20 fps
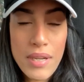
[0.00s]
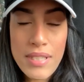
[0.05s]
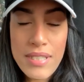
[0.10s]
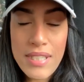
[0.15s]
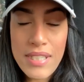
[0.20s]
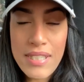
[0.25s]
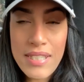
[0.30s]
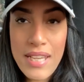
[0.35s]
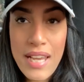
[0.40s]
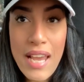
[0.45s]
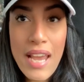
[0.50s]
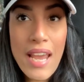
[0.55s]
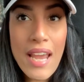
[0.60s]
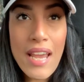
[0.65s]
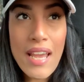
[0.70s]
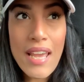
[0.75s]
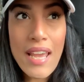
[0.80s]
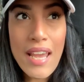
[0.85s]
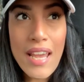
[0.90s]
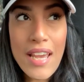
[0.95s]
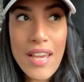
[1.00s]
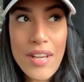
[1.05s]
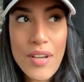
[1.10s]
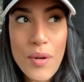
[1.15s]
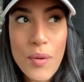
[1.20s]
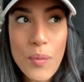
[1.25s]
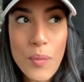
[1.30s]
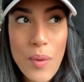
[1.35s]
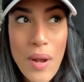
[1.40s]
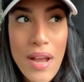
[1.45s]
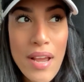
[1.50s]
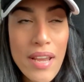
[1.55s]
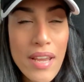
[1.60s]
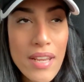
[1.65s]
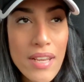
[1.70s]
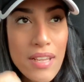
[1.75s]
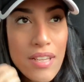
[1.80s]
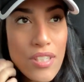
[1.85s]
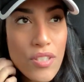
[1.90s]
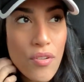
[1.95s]
today, and
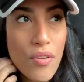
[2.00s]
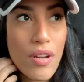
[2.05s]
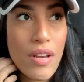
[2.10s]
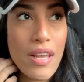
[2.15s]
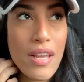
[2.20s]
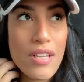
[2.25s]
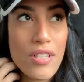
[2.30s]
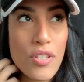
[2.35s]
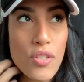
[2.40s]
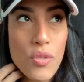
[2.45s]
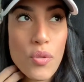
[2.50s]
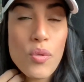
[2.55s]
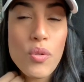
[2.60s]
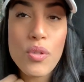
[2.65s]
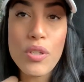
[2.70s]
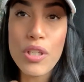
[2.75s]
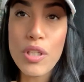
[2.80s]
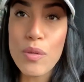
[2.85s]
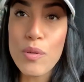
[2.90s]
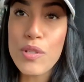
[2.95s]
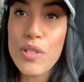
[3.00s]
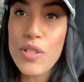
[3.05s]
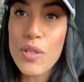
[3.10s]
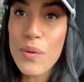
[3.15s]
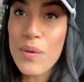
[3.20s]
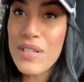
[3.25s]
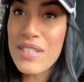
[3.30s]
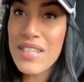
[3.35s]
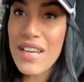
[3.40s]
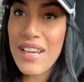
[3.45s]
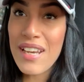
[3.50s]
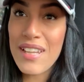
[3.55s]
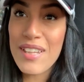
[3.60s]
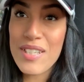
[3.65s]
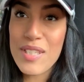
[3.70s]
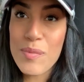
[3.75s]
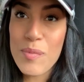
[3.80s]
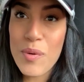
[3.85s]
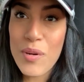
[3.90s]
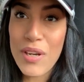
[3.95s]
Ryan is already at school. He was so excited
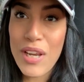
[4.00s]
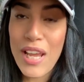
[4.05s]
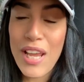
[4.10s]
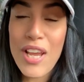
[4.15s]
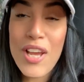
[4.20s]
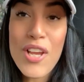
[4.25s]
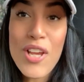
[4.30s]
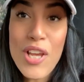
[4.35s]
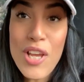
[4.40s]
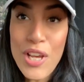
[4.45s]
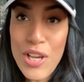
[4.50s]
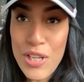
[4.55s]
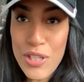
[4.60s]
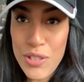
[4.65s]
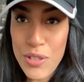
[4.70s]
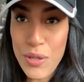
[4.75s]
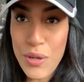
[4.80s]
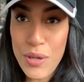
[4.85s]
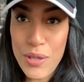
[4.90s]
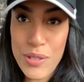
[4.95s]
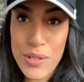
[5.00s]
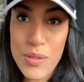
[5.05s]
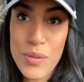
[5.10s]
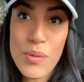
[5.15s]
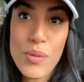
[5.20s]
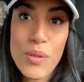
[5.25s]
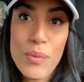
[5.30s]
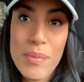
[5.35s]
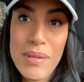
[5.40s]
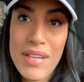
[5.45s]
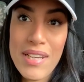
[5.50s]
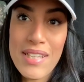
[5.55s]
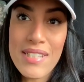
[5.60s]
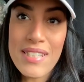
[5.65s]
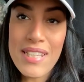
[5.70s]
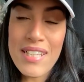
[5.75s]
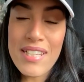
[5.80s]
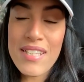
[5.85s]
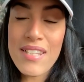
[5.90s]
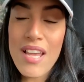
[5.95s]
this morning to go to school because
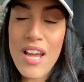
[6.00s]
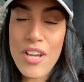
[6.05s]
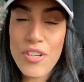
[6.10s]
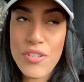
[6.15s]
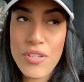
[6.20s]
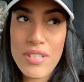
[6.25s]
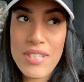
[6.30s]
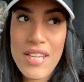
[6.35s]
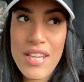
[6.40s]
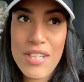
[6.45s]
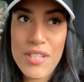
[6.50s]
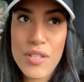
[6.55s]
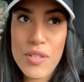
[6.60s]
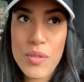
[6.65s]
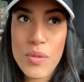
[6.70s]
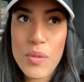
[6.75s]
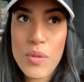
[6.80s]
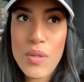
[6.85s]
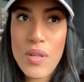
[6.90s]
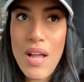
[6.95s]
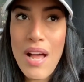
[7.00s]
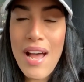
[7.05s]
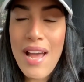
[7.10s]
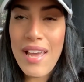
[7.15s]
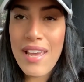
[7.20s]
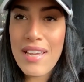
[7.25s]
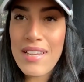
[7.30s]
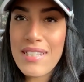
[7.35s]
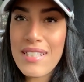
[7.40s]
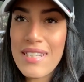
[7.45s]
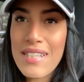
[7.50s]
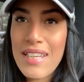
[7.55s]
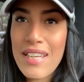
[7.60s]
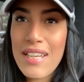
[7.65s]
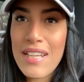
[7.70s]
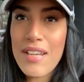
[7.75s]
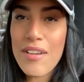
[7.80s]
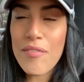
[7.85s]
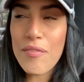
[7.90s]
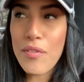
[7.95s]
it's the 100th day of school. I
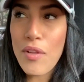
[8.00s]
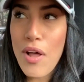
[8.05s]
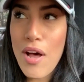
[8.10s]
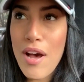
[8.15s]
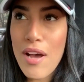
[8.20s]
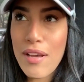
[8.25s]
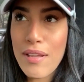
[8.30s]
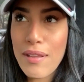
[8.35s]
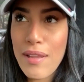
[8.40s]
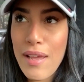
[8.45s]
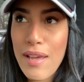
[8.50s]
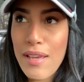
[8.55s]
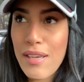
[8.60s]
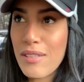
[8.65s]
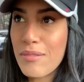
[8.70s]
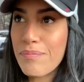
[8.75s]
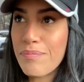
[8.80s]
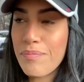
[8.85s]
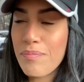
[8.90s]
did vlog like